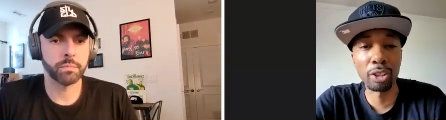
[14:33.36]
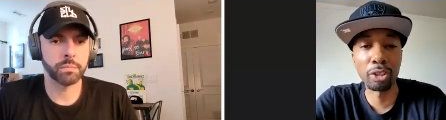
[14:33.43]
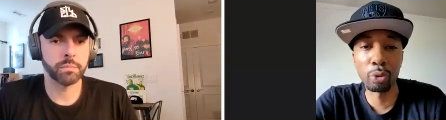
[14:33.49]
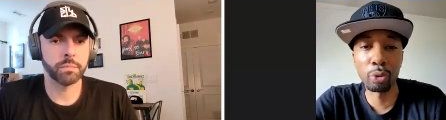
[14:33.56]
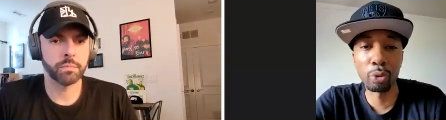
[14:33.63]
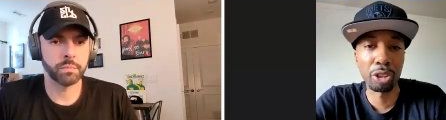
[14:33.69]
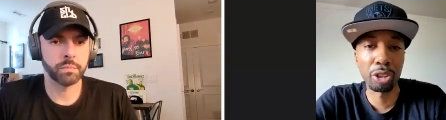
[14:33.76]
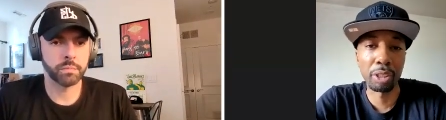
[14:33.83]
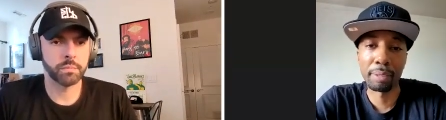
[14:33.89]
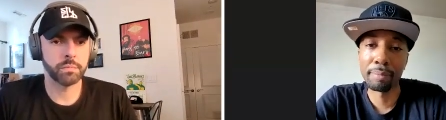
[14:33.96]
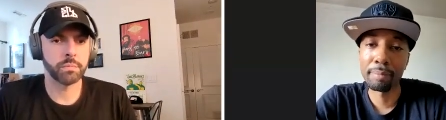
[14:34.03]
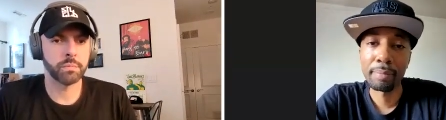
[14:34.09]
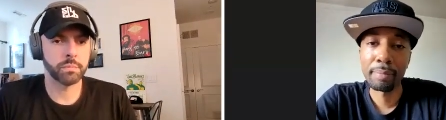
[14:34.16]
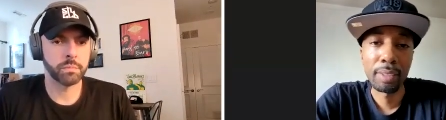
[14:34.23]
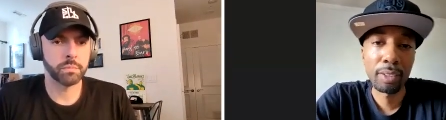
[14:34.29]
Speaker 1: as the new shit.
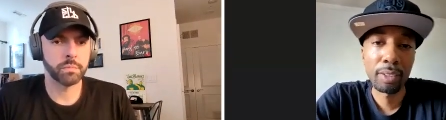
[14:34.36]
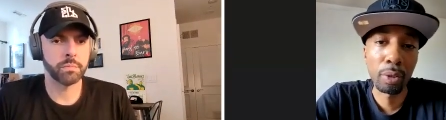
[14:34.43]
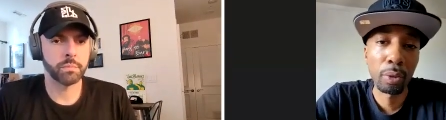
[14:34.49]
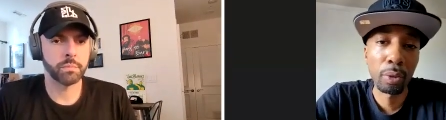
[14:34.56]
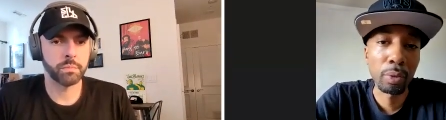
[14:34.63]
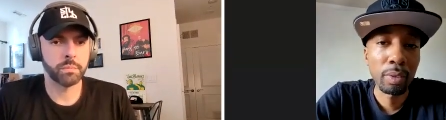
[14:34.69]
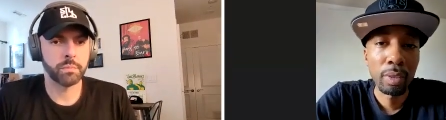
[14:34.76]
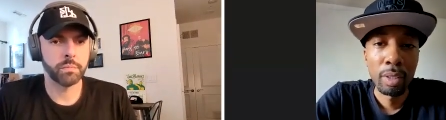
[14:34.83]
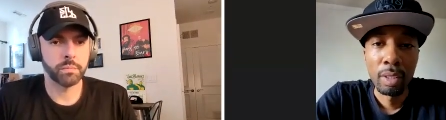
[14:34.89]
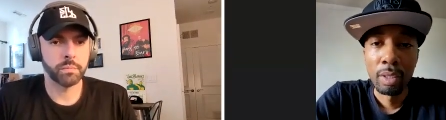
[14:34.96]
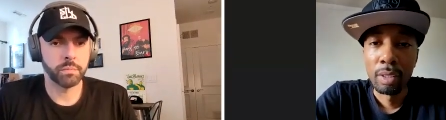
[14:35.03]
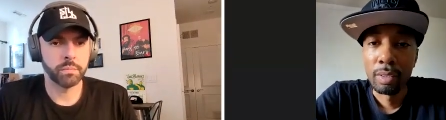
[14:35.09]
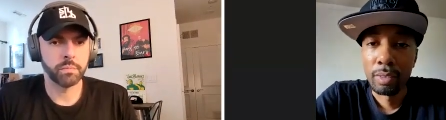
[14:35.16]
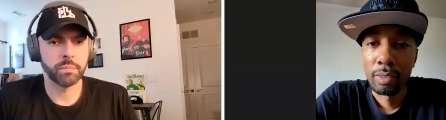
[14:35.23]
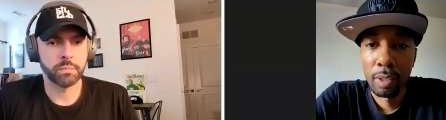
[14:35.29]
So
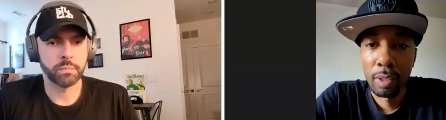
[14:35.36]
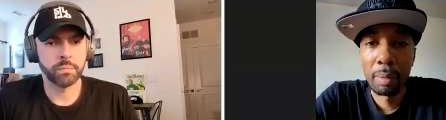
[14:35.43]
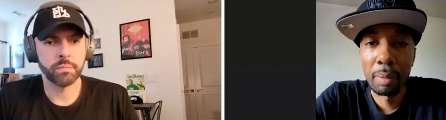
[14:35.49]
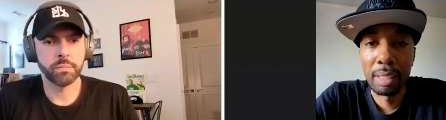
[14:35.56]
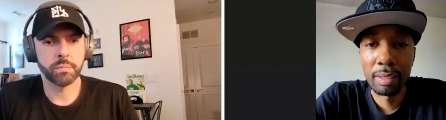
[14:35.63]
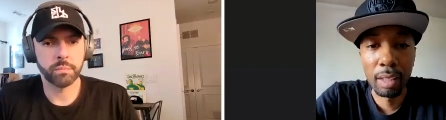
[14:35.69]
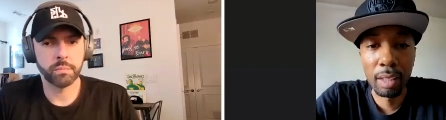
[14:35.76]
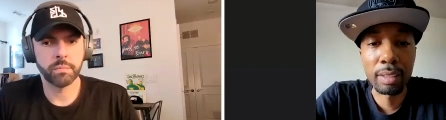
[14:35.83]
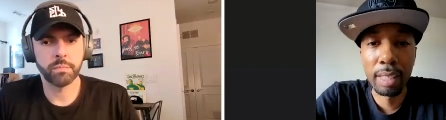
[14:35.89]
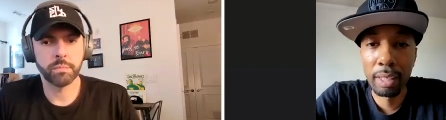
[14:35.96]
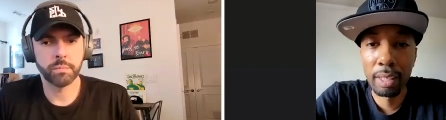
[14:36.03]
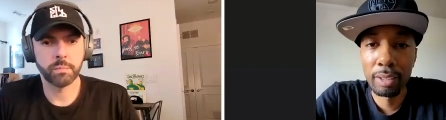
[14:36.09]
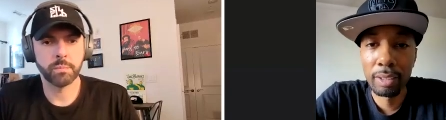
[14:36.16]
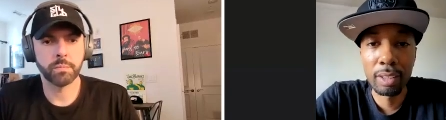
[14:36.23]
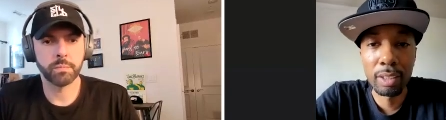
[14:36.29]
you know what I mean? Duck
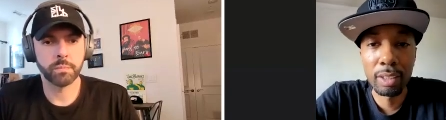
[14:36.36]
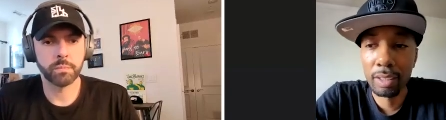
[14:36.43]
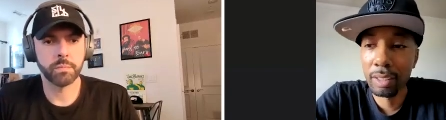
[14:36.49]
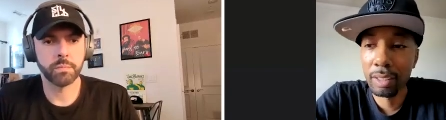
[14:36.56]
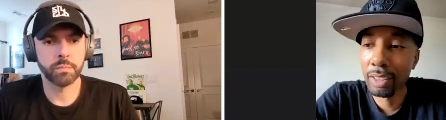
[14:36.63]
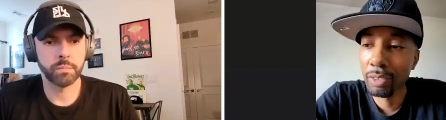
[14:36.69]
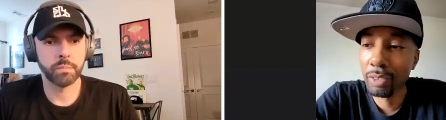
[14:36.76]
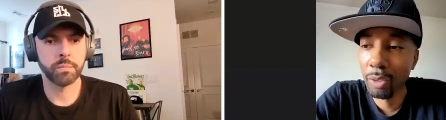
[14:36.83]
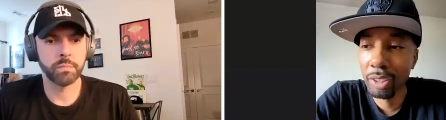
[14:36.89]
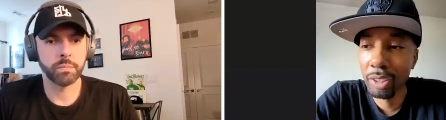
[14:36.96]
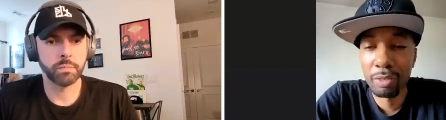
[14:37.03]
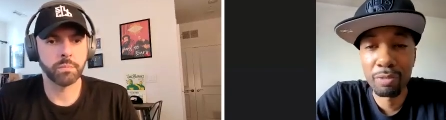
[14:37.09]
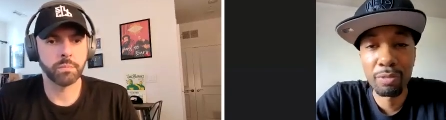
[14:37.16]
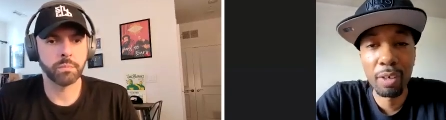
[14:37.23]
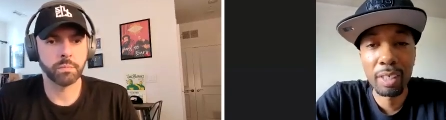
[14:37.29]
Down is is is one
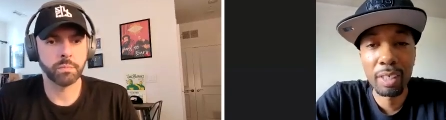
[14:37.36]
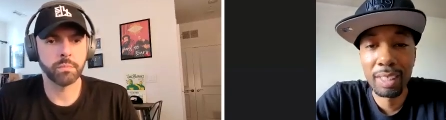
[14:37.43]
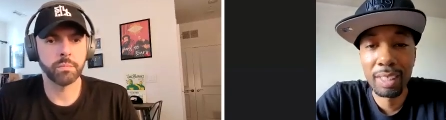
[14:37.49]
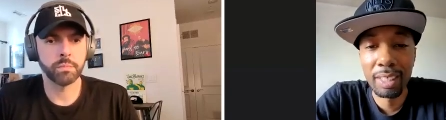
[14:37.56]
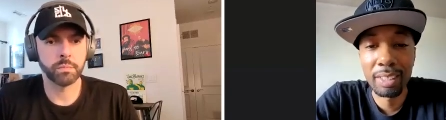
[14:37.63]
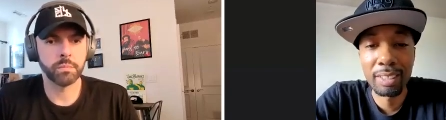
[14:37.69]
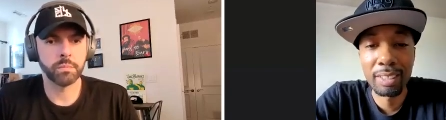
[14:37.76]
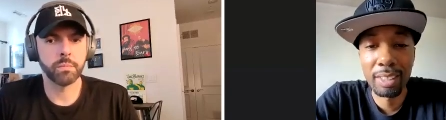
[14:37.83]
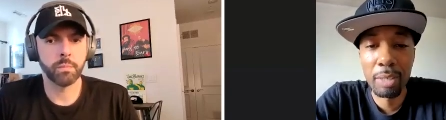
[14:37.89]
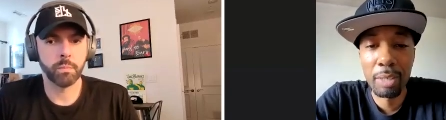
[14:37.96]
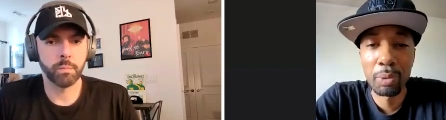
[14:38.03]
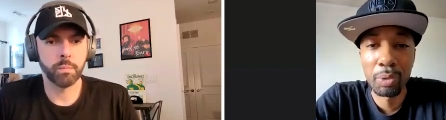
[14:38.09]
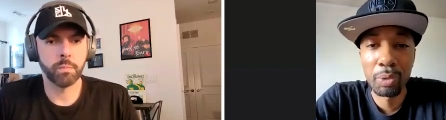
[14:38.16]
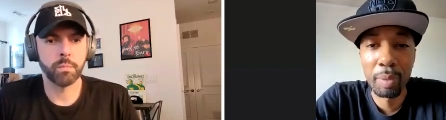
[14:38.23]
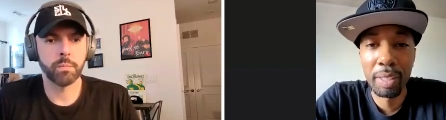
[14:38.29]
of the fucking illest
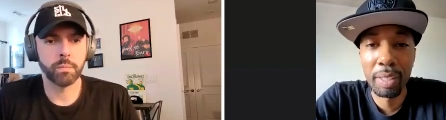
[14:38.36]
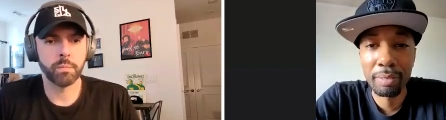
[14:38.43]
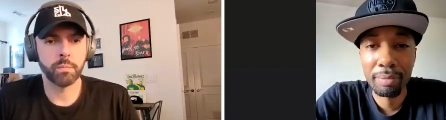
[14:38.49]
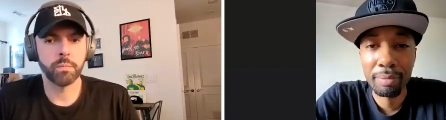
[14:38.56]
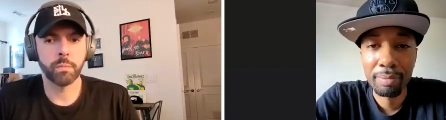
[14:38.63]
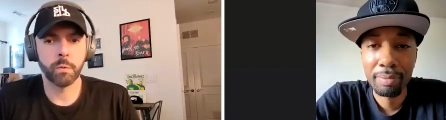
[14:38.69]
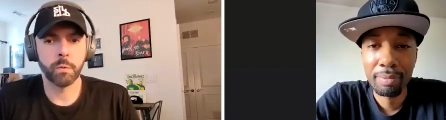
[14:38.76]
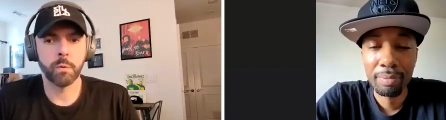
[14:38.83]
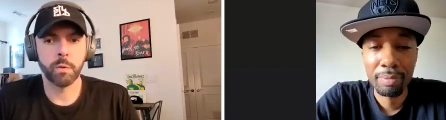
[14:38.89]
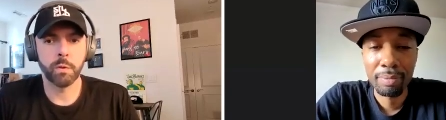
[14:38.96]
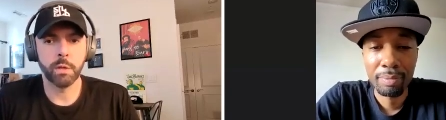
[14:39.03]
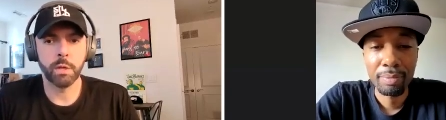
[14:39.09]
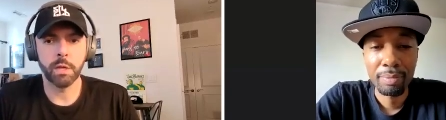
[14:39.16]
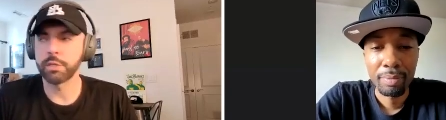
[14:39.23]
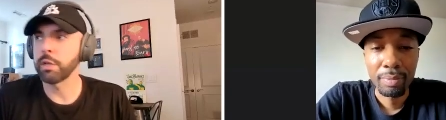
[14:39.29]
labels, man.
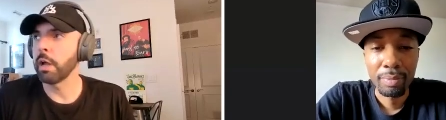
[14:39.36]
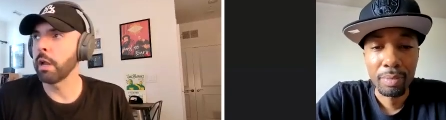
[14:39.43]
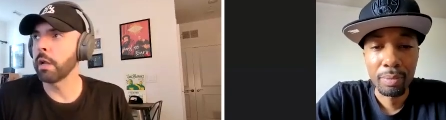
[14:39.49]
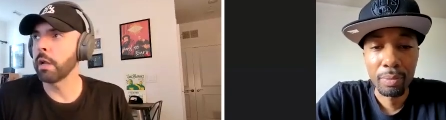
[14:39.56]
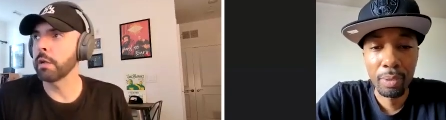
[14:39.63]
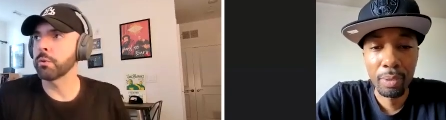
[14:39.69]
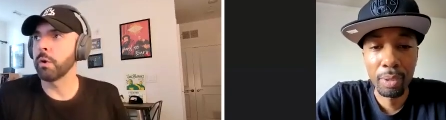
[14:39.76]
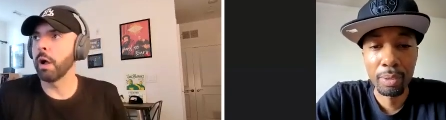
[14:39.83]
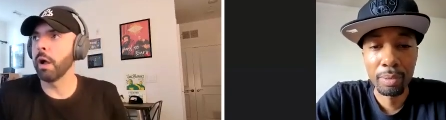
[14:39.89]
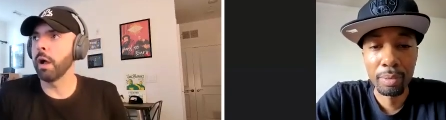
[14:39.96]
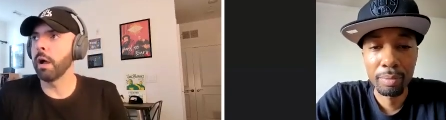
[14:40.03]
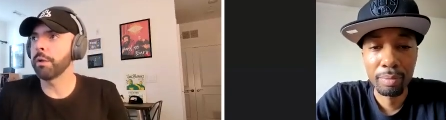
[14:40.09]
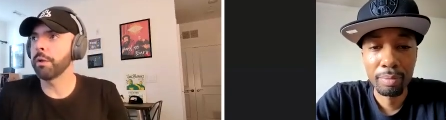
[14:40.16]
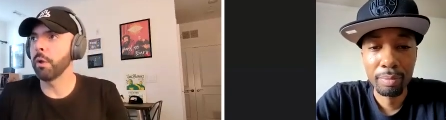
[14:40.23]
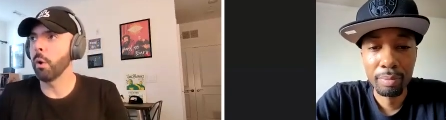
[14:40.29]
Speaker 2: Yeah, shout out Dru
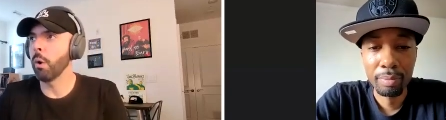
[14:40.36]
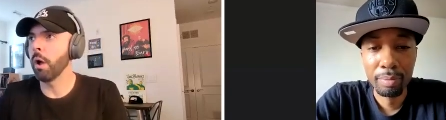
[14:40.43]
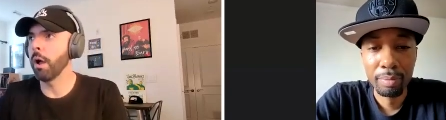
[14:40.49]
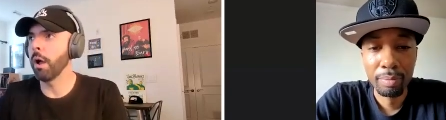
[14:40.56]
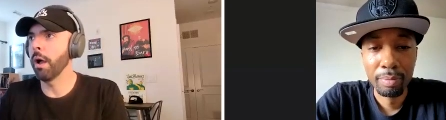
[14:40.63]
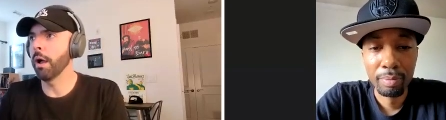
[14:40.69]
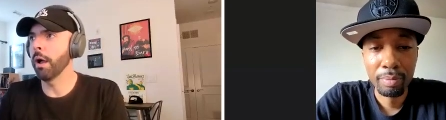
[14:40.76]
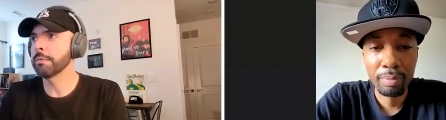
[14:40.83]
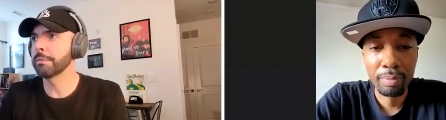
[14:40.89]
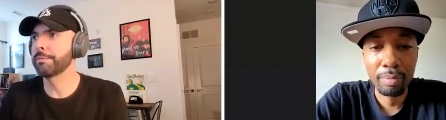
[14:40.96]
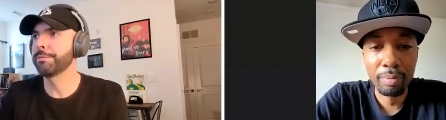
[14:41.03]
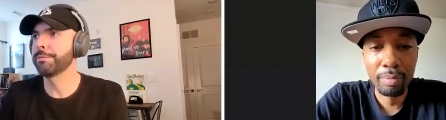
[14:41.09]
Ha, No Ha,